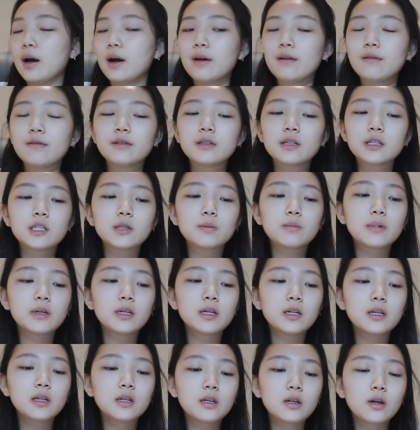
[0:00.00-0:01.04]
I've just
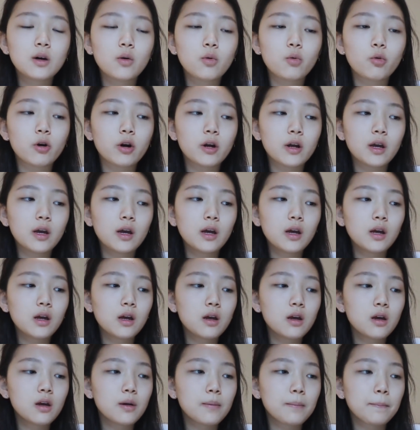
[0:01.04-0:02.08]
been
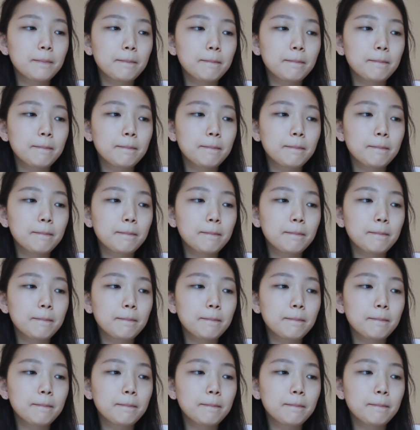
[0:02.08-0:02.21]
working.